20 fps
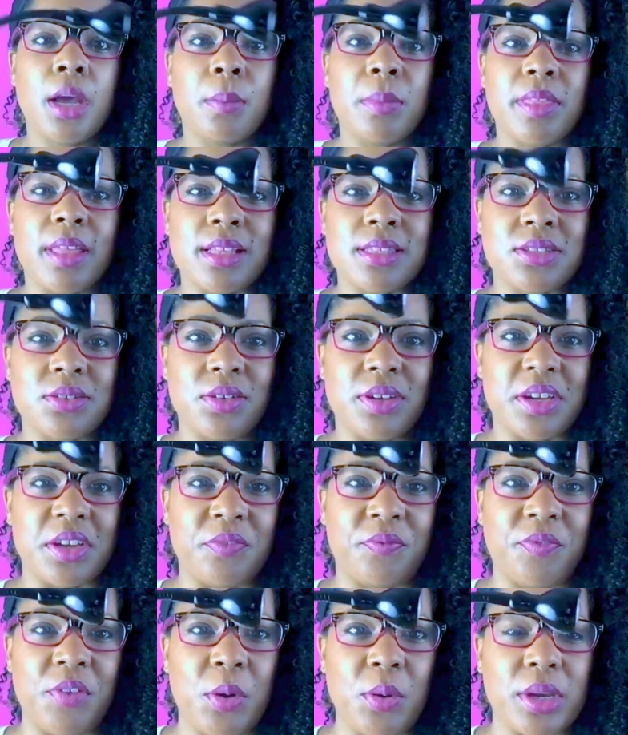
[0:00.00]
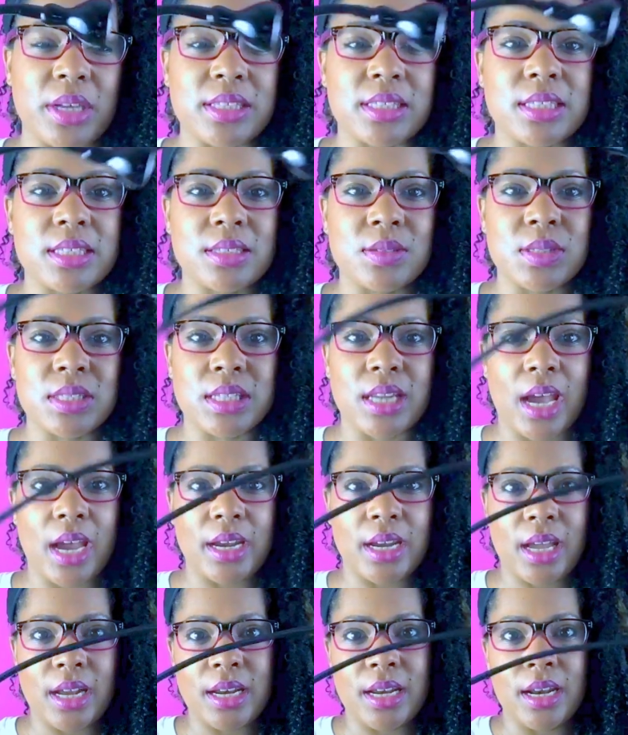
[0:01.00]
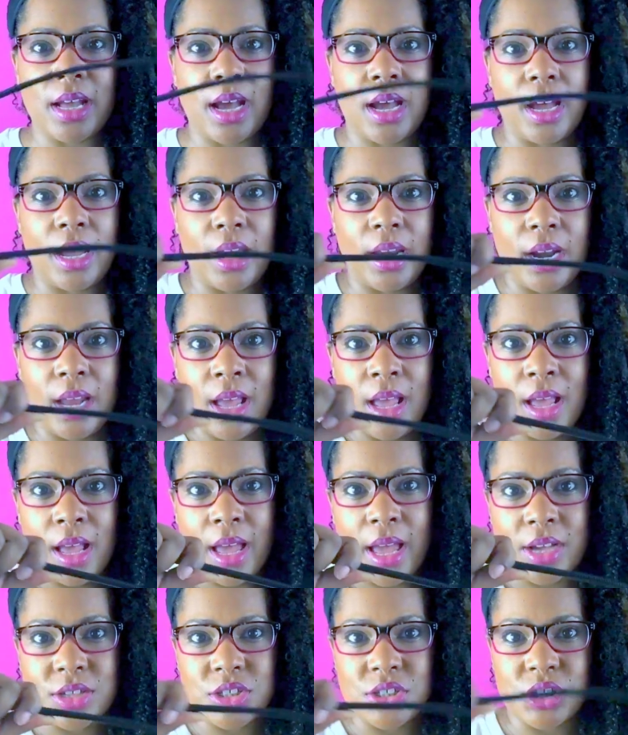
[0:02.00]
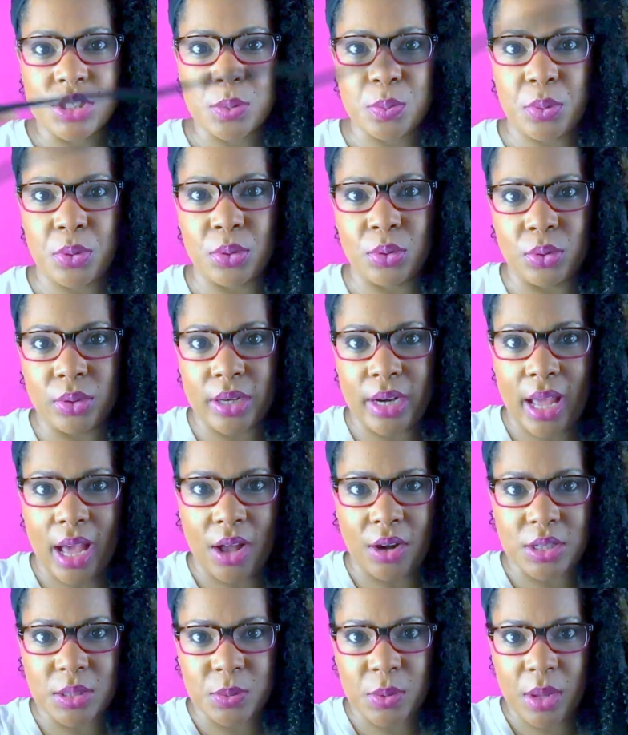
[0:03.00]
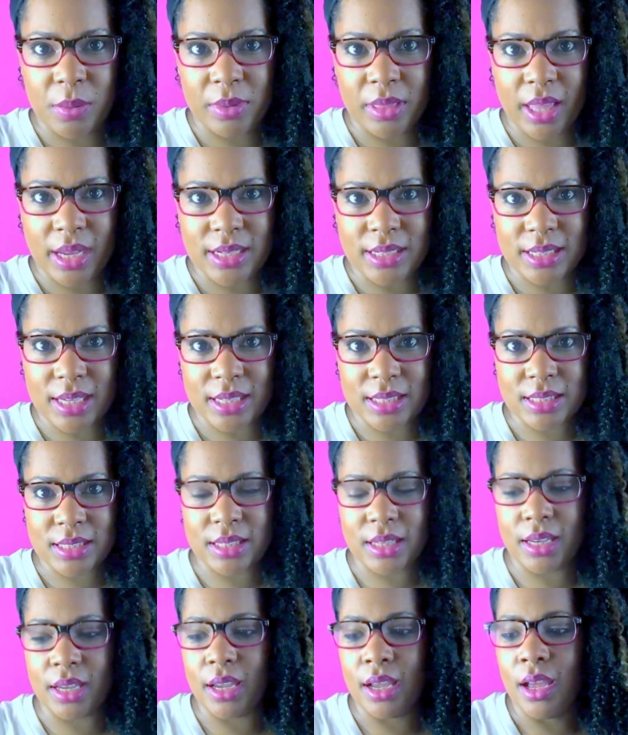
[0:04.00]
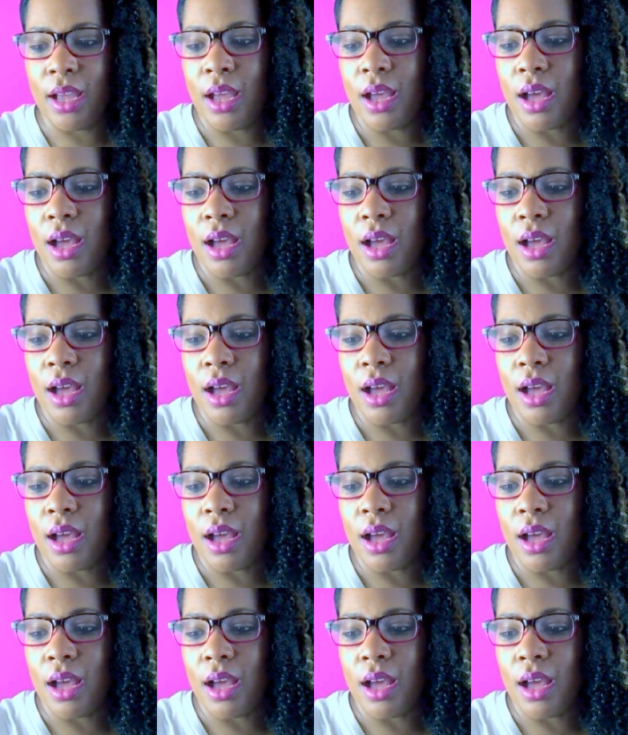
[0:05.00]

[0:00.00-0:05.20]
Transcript: But that's how I get focused. This was $9.99. I actually just pulled it out. It's probably like dusty.